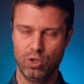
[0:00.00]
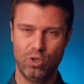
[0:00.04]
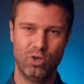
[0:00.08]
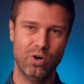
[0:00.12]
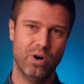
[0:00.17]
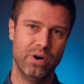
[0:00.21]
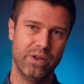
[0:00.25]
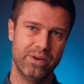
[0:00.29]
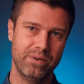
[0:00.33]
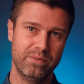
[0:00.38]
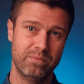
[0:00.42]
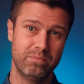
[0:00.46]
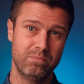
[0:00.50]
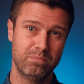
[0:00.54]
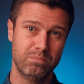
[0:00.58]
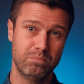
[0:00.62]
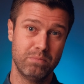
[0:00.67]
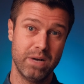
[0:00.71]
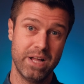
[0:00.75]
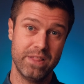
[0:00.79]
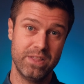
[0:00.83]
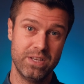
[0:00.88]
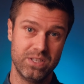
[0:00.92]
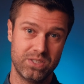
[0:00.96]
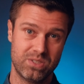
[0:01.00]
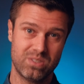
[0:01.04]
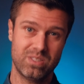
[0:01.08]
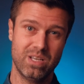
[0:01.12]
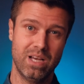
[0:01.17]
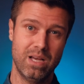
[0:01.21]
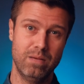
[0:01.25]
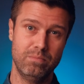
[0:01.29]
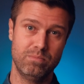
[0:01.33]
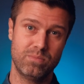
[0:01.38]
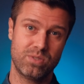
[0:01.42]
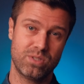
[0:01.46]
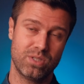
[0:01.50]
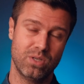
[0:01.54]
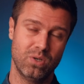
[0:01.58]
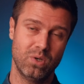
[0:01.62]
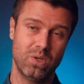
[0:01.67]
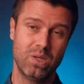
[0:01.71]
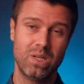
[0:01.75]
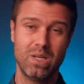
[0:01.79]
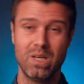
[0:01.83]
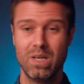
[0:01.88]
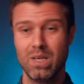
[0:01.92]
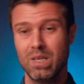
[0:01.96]
gone by this time.
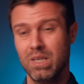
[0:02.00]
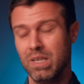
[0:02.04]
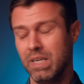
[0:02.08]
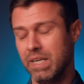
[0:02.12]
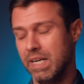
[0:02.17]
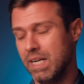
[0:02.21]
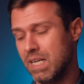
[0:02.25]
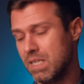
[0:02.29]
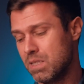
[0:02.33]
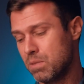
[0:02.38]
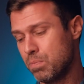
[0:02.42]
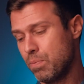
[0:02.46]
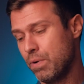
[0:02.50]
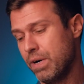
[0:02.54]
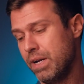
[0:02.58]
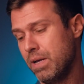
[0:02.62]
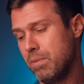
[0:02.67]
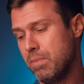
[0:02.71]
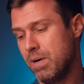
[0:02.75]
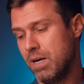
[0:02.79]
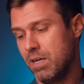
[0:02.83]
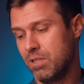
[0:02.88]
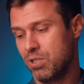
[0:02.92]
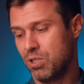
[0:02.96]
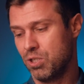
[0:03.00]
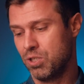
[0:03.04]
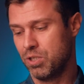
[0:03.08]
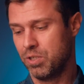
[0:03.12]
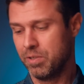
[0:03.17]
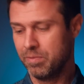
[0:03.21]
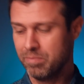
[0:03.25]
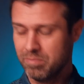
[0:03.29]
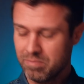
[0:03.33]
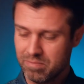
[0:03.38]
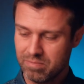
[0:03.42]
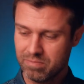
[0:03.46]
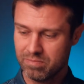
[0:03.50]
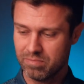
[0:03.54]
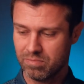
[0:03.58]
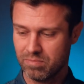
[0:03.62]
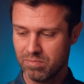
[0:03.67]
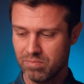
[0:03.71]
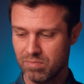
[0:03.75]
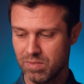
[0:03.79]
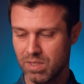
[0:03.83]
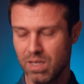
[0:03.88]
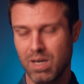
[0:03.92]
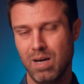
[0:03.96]
So it's pretty much
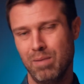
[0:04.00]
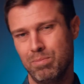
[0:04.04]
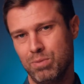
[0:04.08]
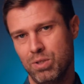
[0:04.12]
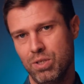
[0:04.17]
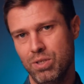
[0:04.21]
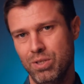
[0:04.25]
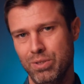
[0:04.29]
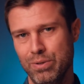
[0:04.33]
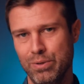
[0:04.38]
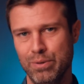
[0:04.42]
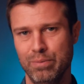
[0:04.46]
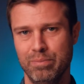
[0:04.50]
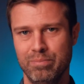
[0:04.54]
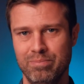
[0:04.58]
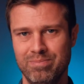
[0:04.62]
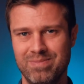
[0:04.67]
up to you.